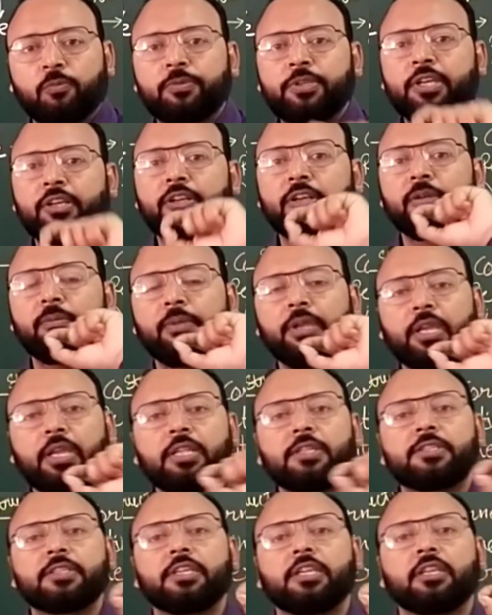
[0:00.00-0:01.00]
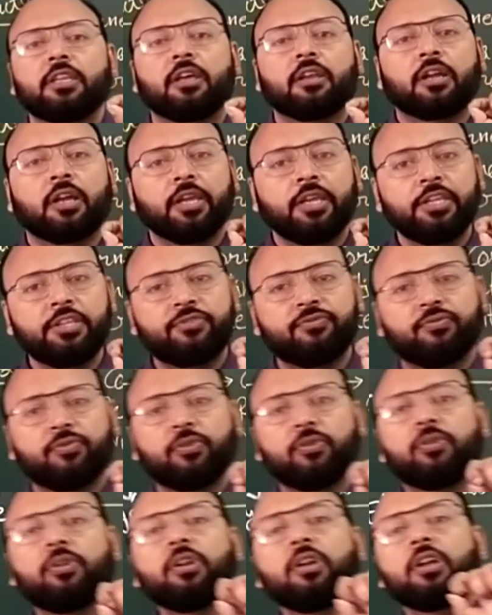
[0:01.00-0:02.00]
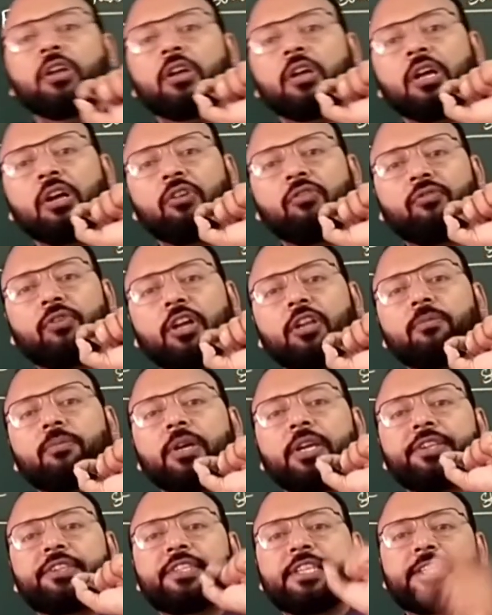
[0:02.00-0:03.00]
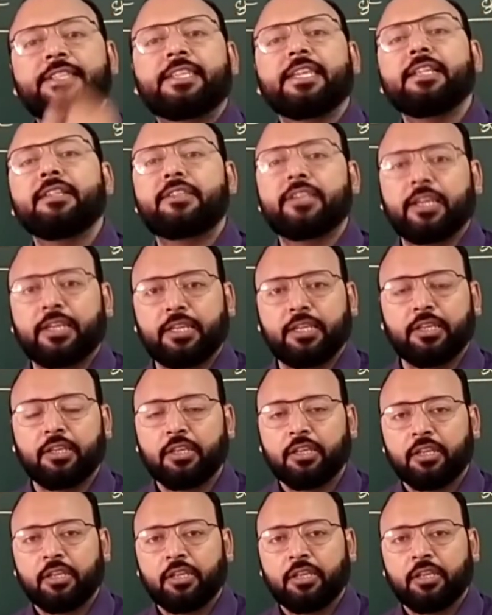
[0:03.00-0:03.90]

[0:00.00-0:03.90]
object remains in our eyes for 1/16 second.